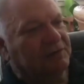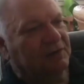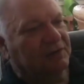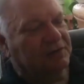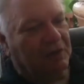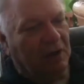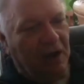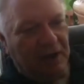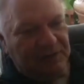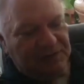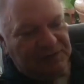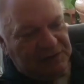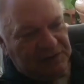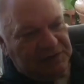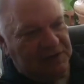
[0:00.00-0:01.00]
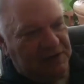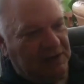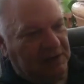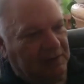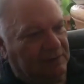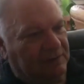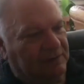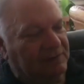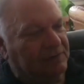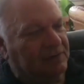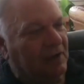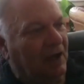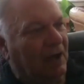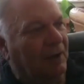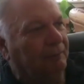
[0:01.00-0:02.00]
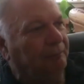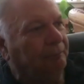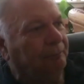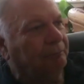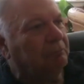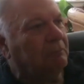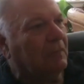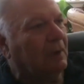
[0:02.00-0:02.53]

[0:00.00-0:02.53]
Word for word: just constantine's um,